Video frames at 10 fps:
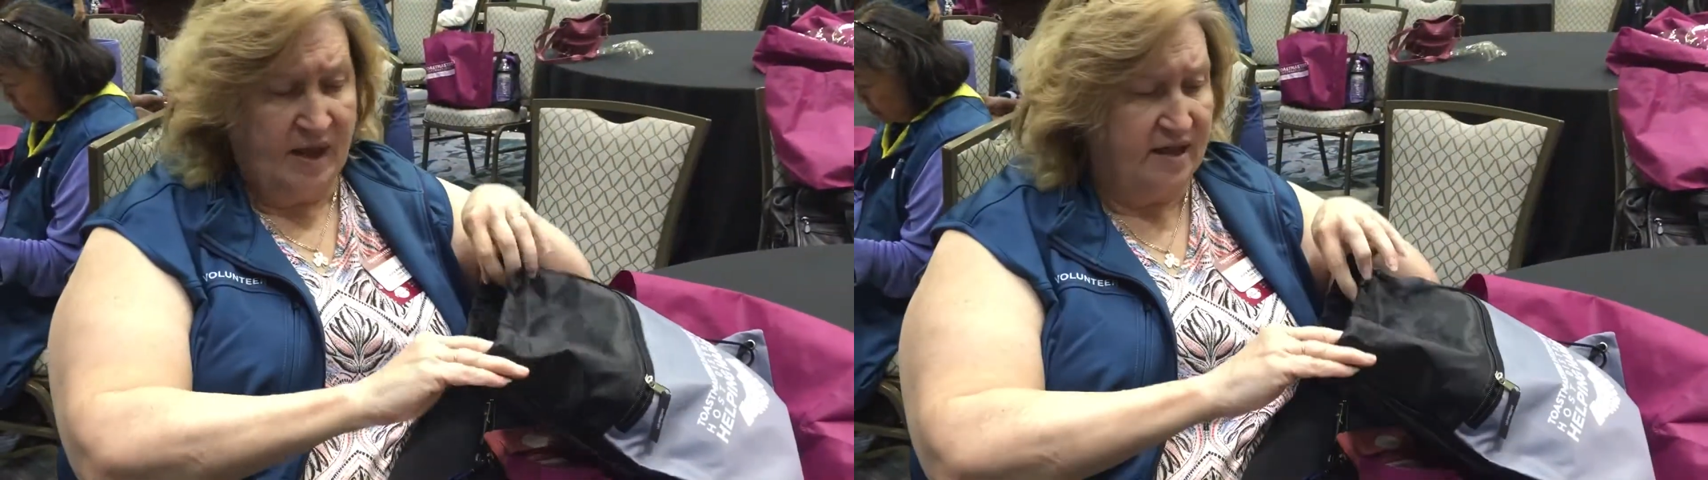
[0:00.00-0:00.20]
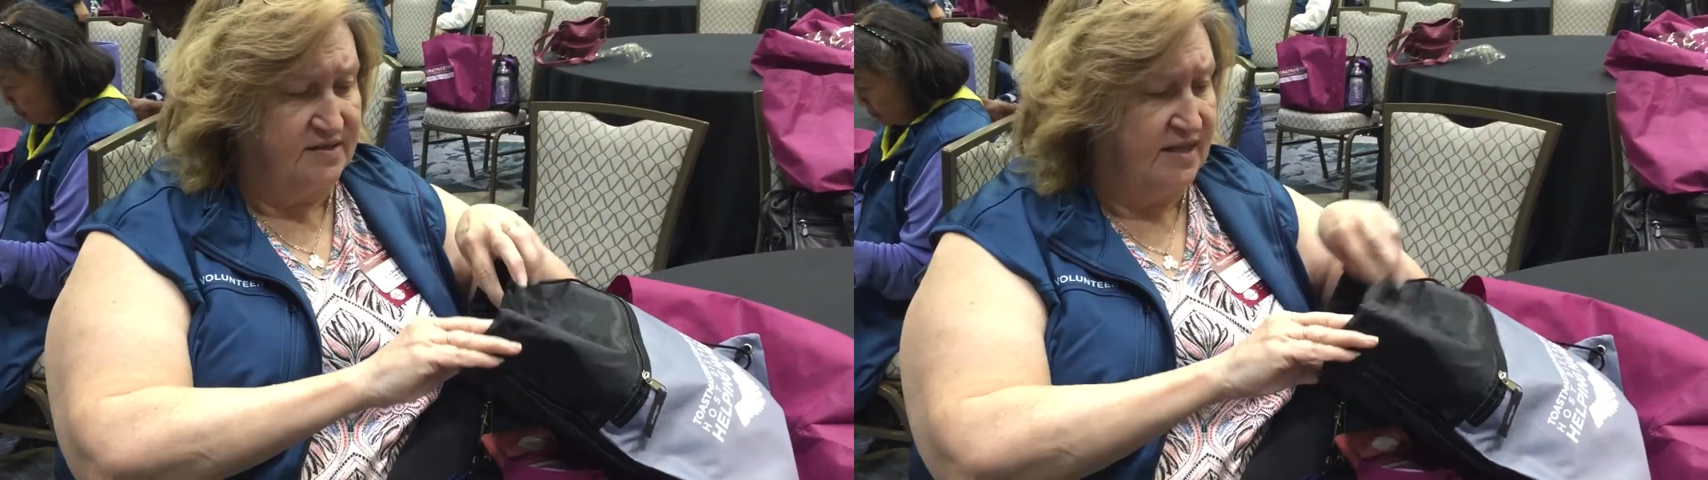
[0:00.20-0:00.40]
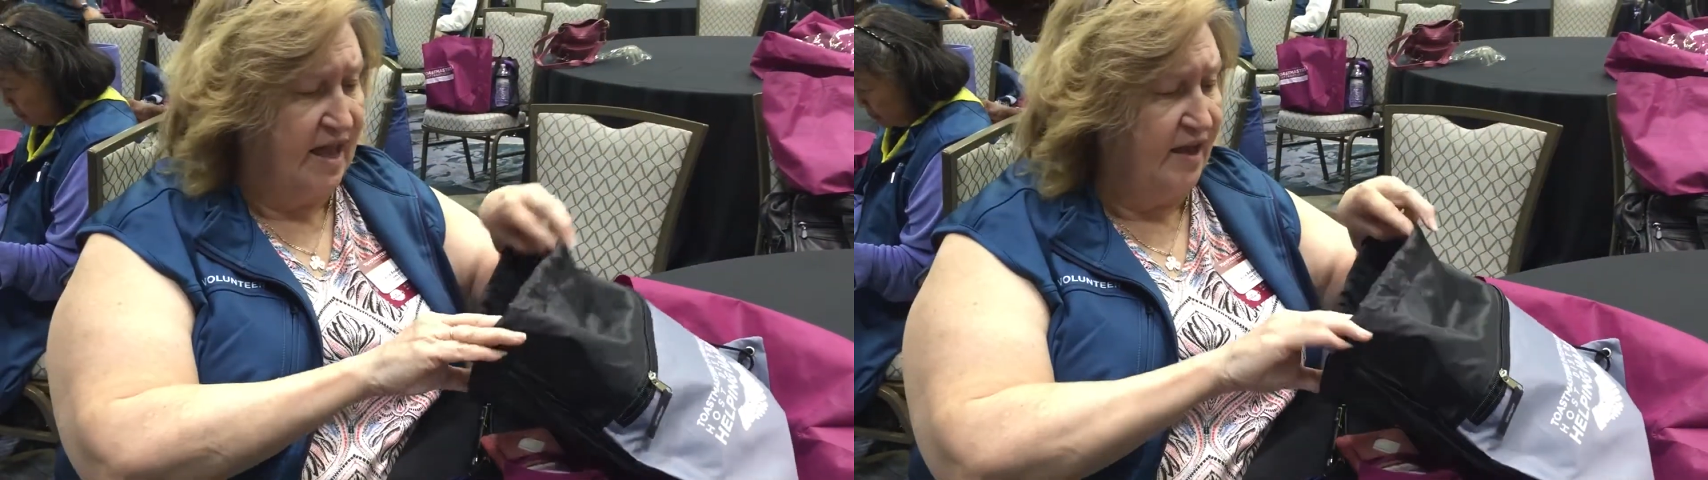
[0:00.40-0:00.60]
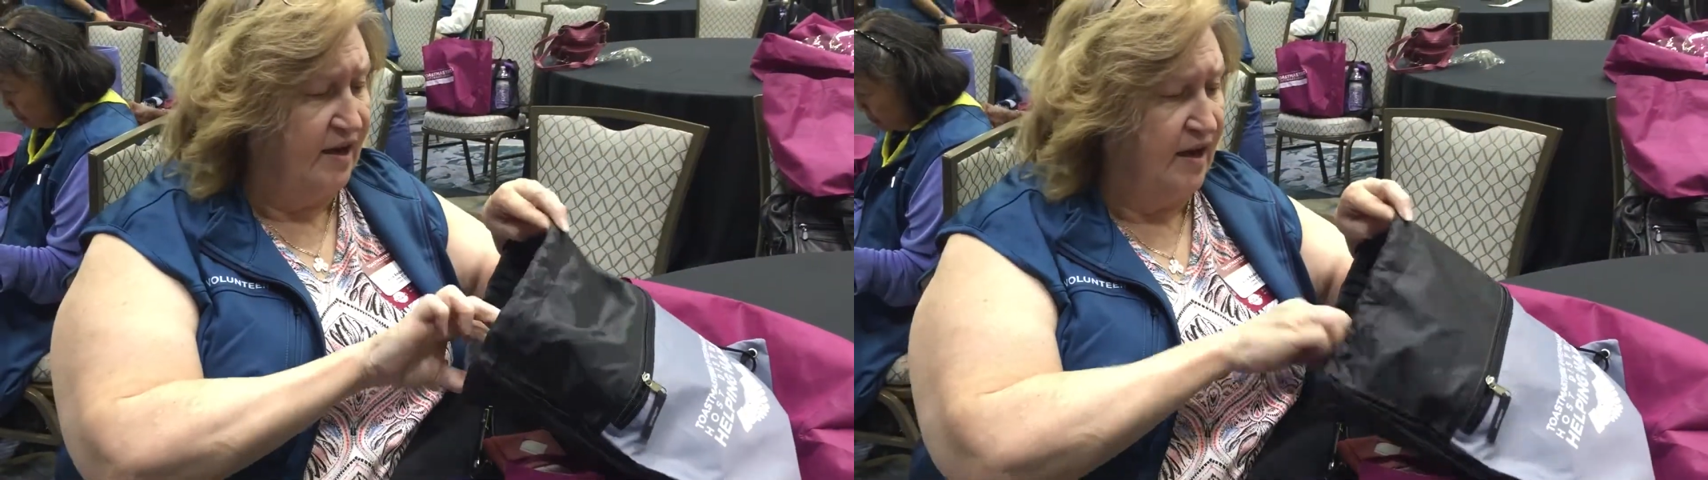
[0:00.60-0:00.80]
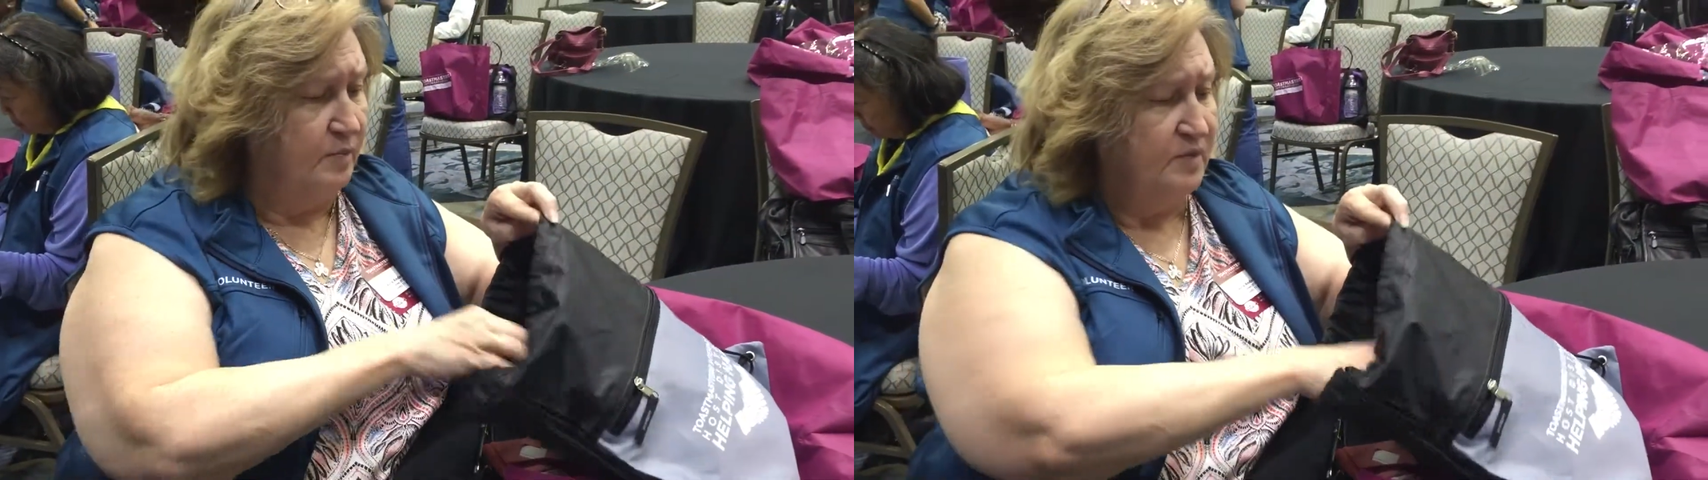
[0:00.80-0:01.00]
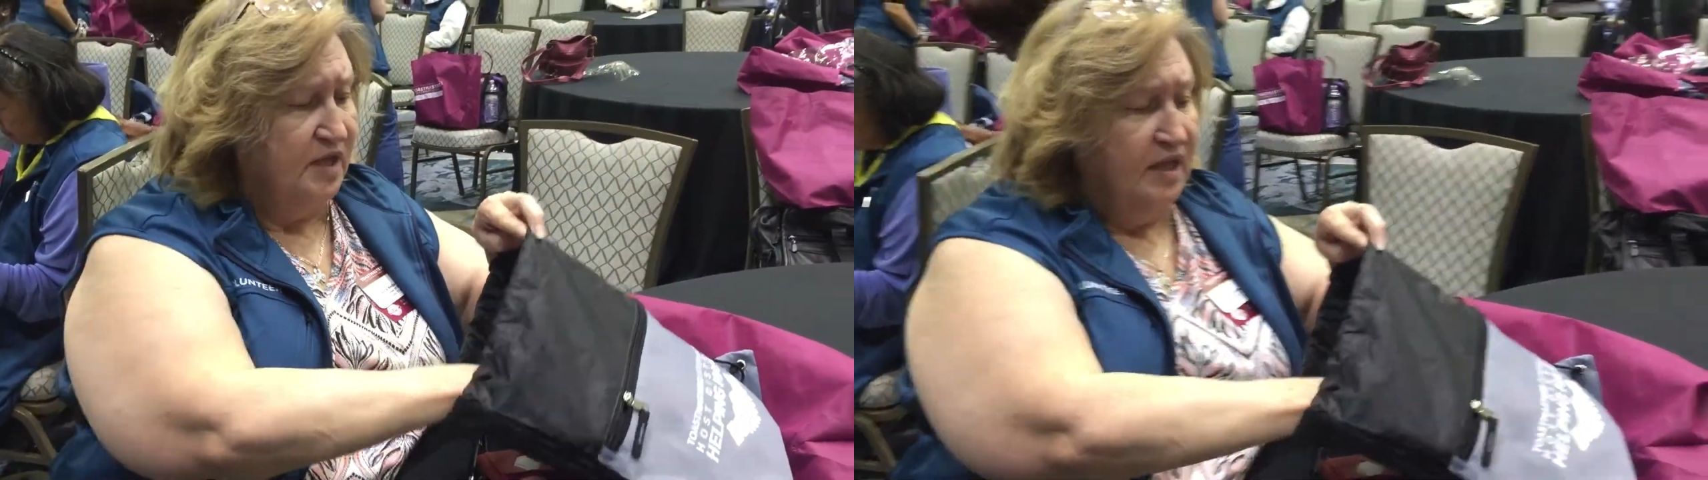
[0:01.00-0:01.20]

pass that up.